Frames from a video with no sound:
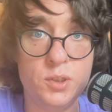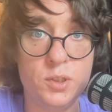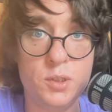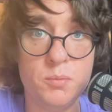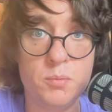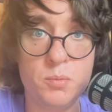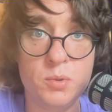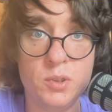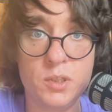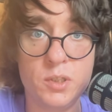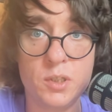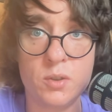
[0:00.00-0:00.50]

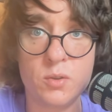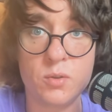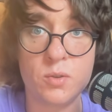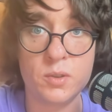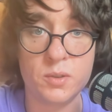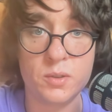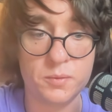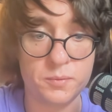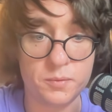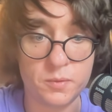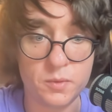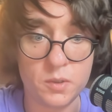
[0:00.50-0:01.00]
Yes,
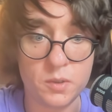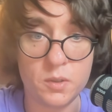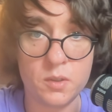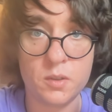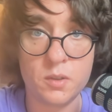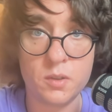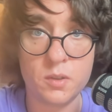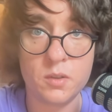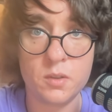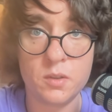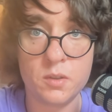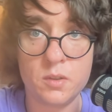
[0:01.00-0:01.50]
exactly.
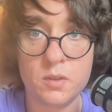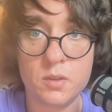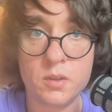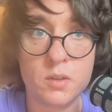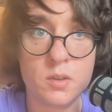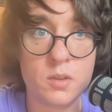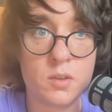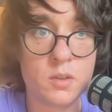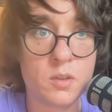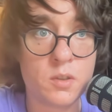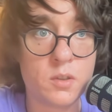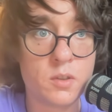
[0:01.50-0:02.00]

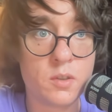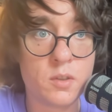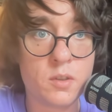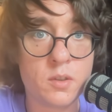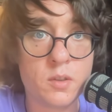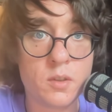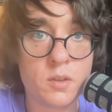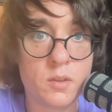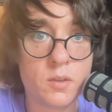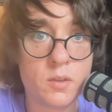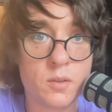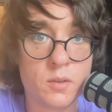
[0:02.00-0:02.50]
Our
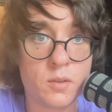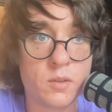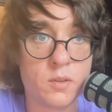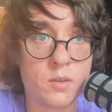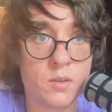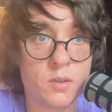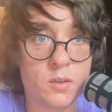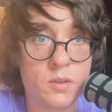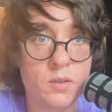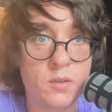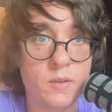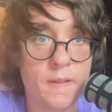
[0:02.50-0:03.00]
state will be like
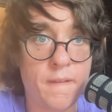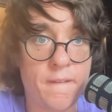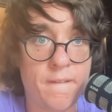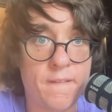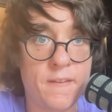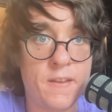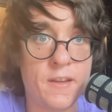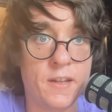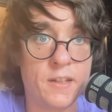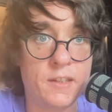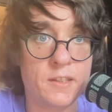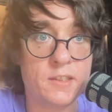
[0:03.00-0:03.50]
that.
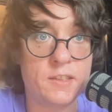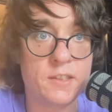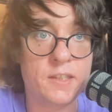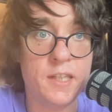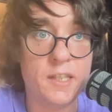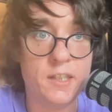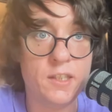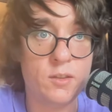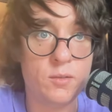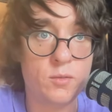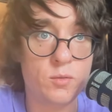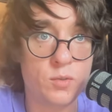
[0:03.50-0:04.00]

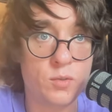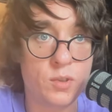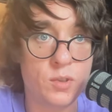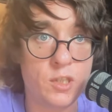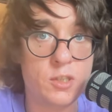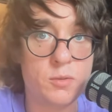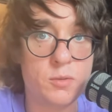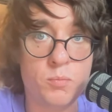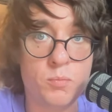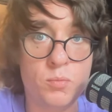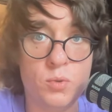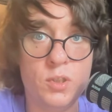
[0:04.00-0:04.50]
Good.
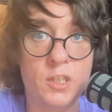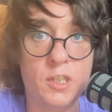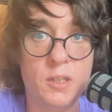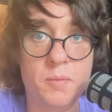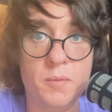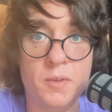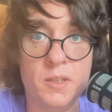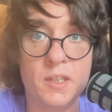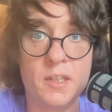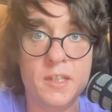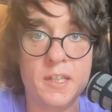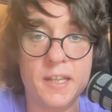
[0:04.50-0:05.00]

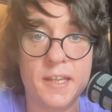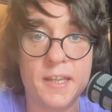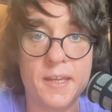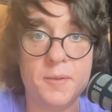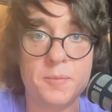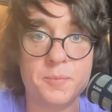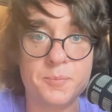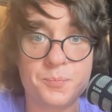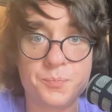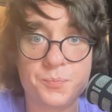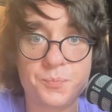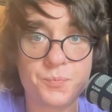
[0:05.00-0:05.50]

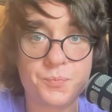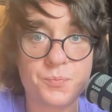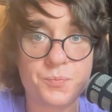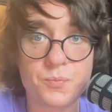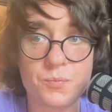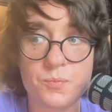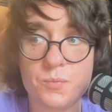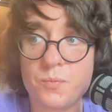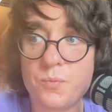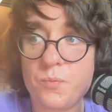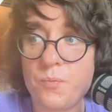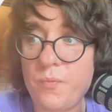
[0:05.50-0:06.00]
What
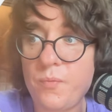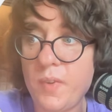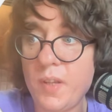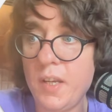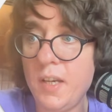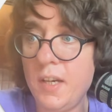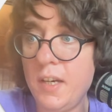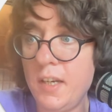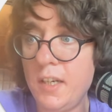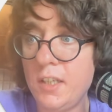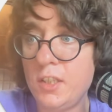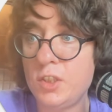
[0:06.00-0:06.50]
about our
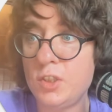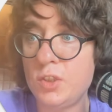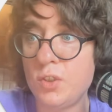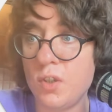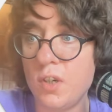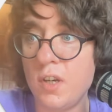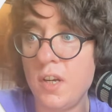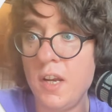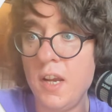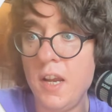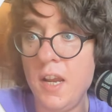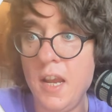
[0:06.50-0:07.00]
set state?
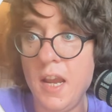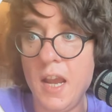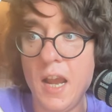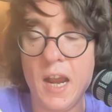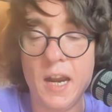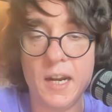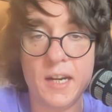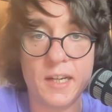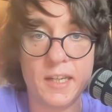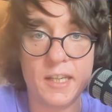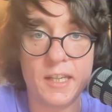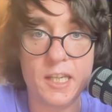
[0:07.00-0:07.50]

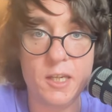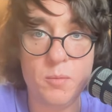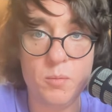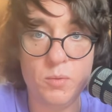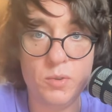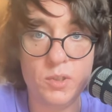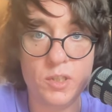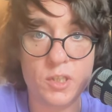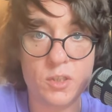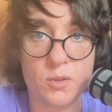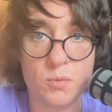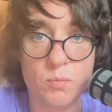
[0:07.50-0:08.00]
Look,
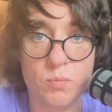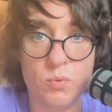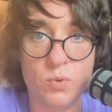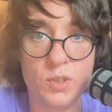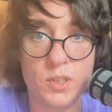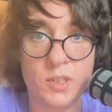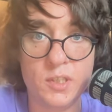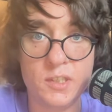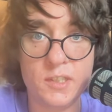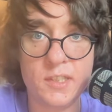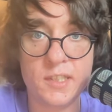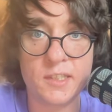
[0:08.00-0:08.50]
here's set